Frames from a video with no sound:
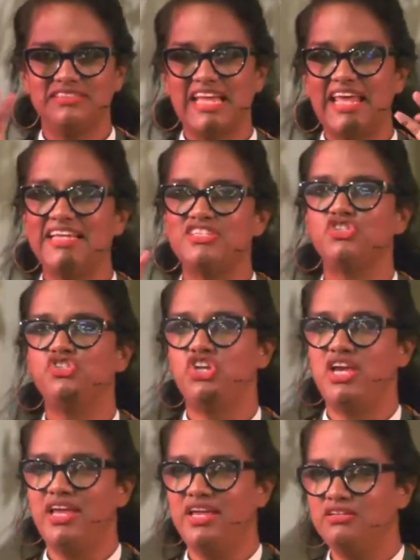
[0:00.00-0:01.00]

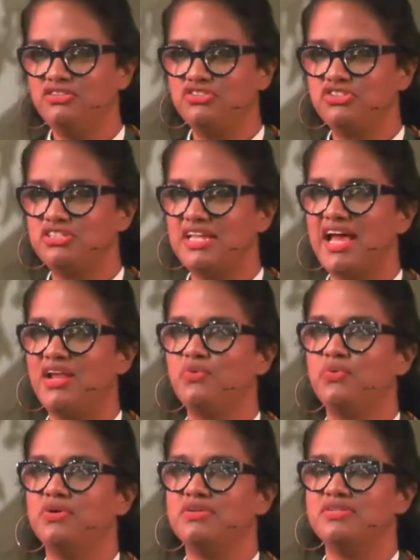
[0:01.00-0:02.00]
exchange that
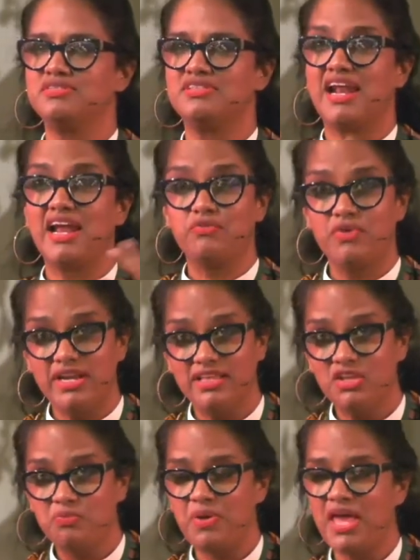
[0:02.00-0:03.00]
I read
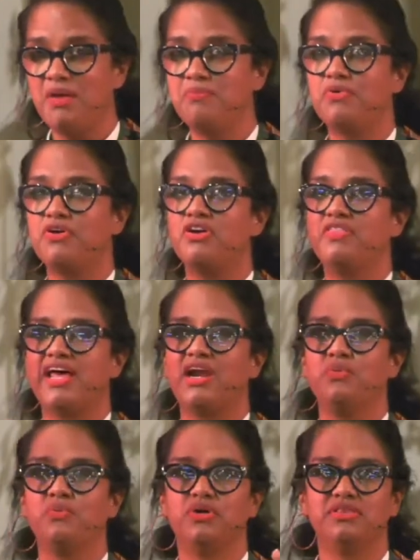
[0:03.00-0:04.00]
in the paper,
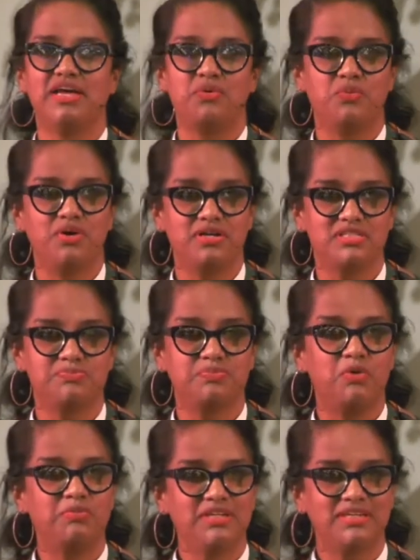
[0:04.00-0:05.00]
that was
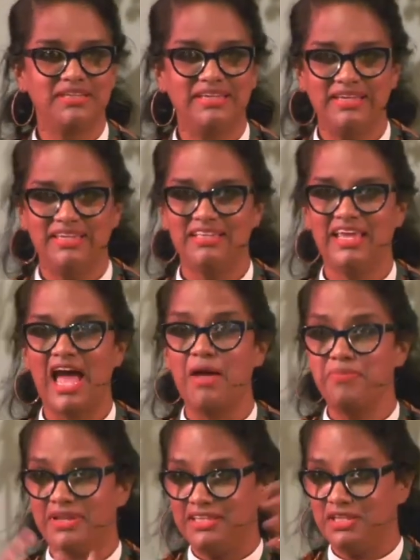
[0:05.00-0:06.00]
publicly, it
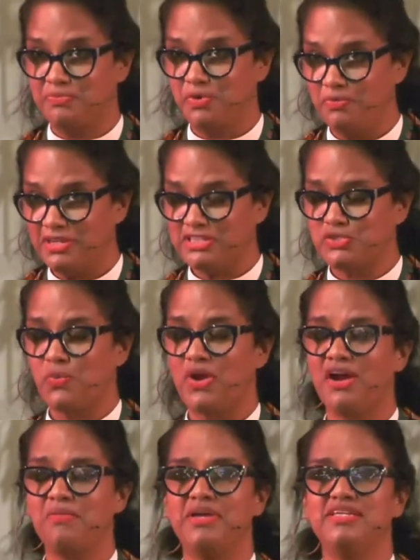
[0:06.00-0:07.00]
happened in the public
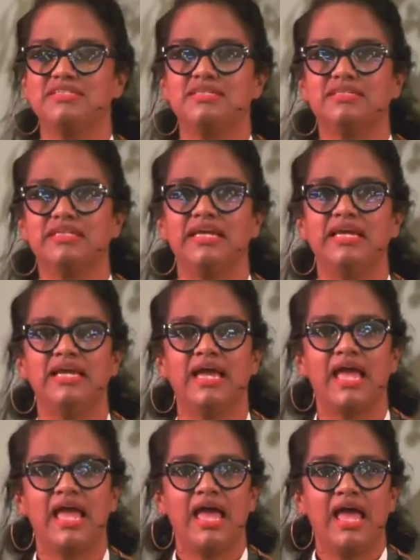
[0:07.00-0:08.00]
square, basically,
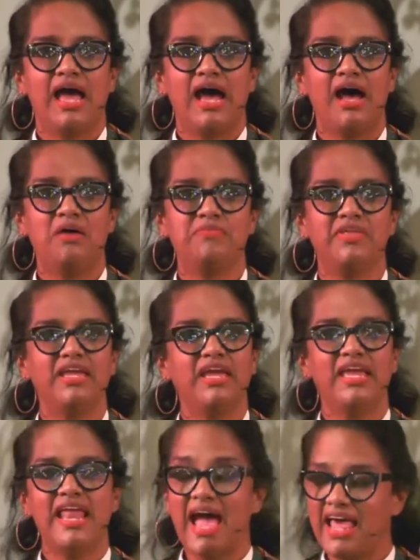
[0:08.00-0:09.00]

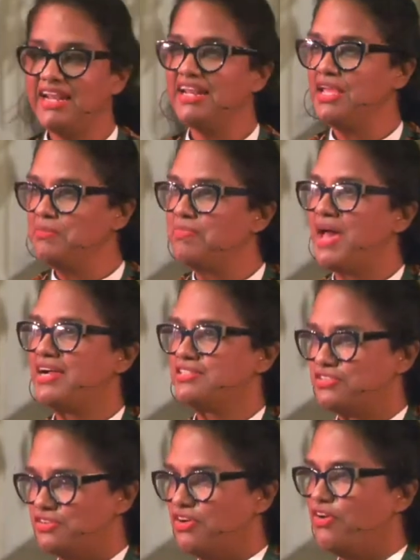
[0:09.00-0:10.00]
it had an
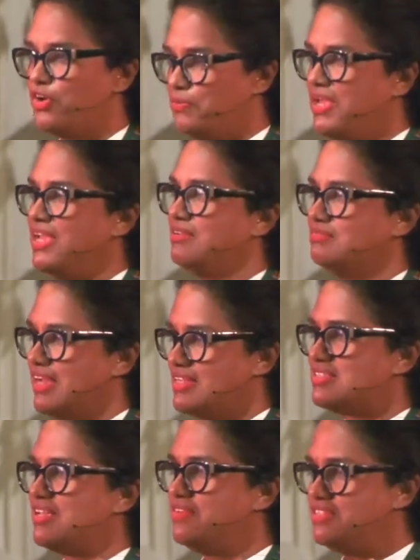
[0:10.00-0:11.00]
impact on me.
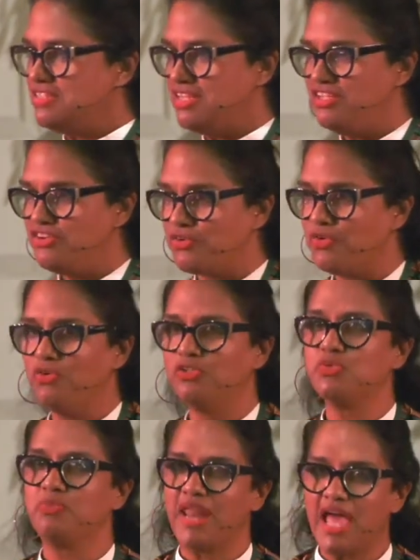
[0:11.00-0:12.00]
A
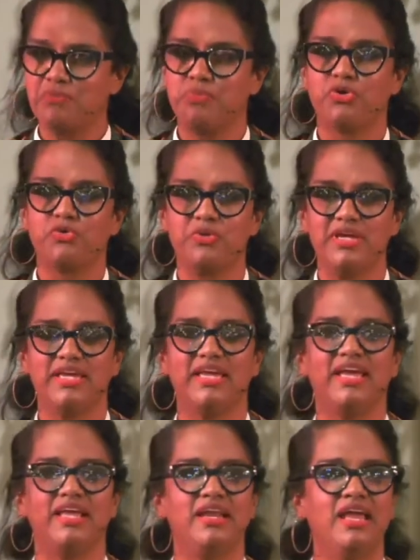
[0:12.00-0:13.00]
17-year-old Black Puerto
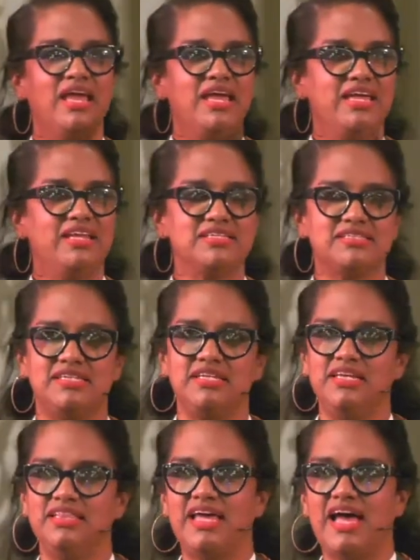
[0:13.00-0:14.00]
Rican in a
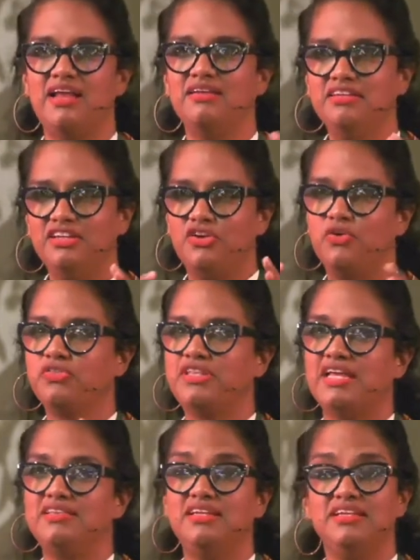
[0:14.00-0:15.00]
city that, you know,
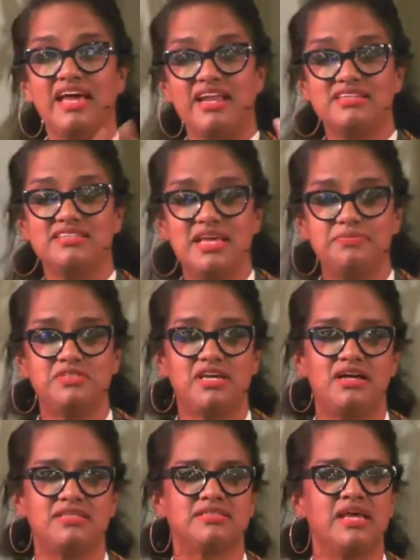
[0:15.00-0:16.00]
that did not accept
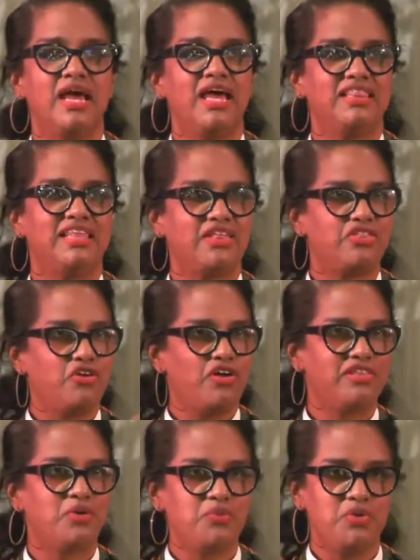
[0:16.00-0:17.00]
us, that
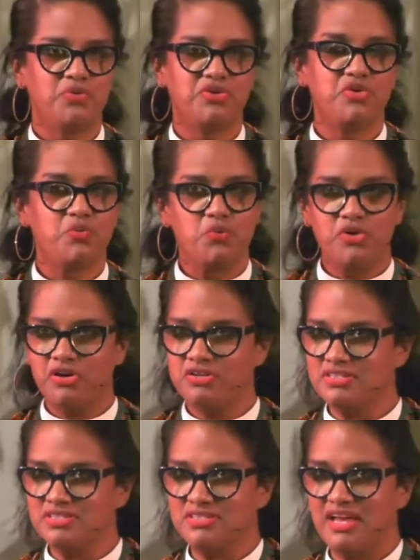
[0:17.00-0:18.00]
thought that we were the
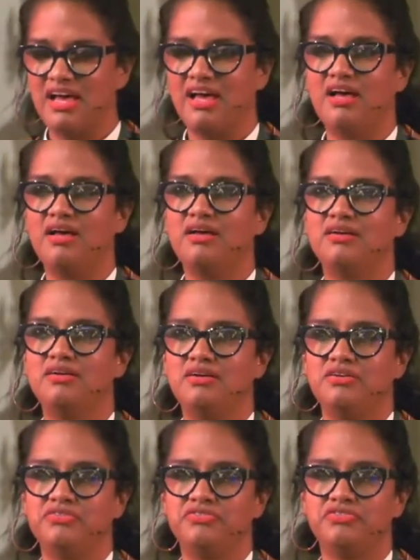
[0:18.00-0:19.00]
worst
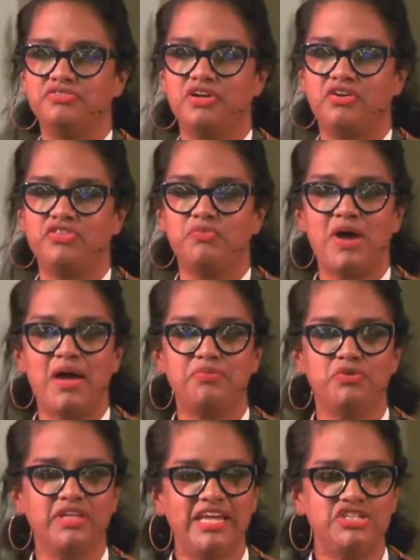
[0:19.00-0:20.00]
of the
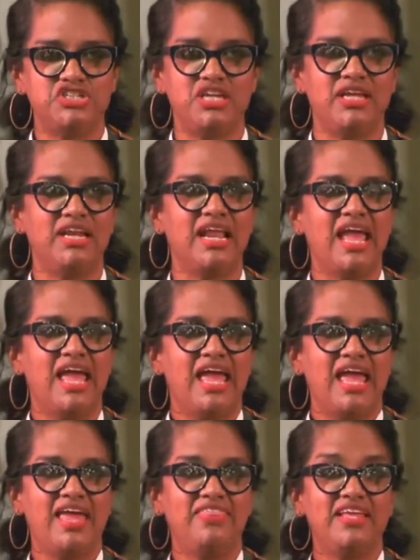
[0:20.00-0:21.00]
population,
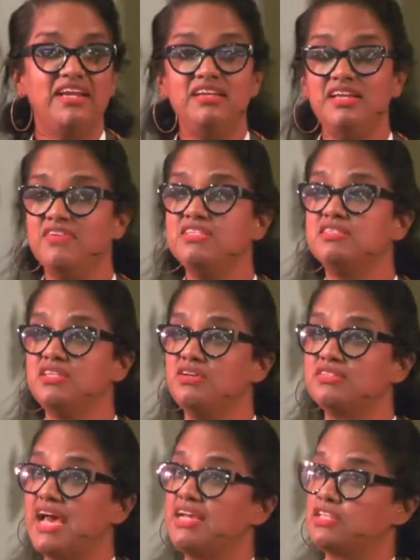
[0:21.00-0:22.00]
and they didn't even see
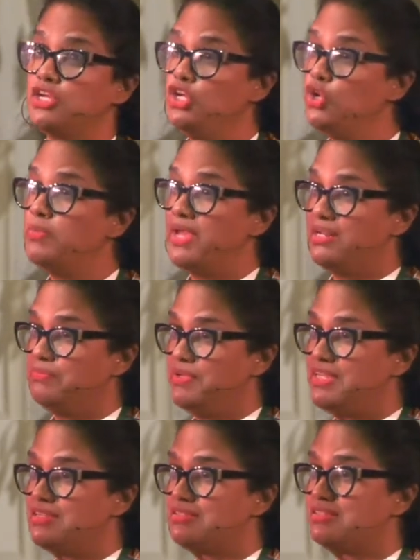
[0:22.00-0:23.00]
us as human
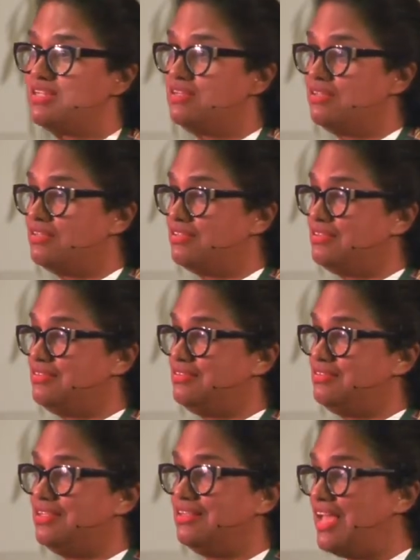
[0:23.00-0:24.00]
because the
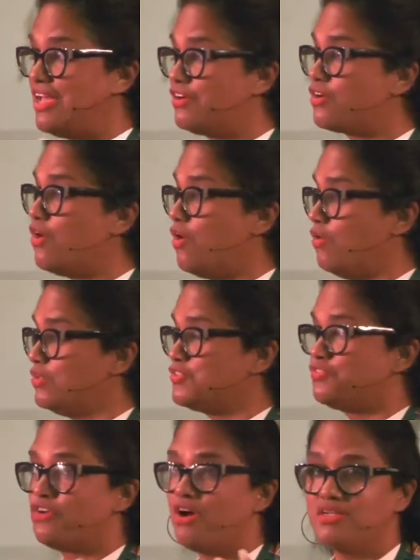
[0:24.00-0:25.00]
letter
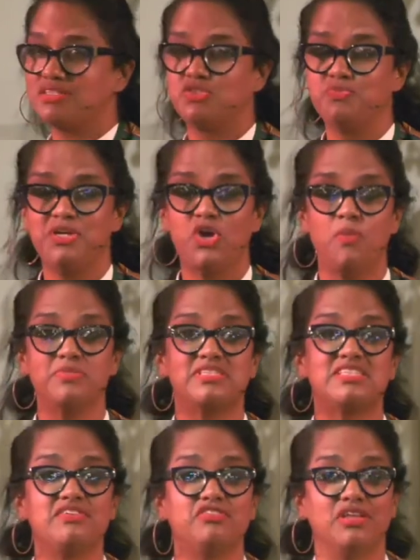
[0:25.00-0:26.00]
calls for us to become
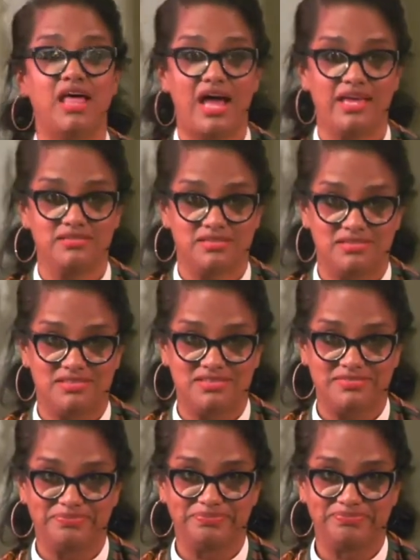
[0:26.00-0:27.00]
civilized.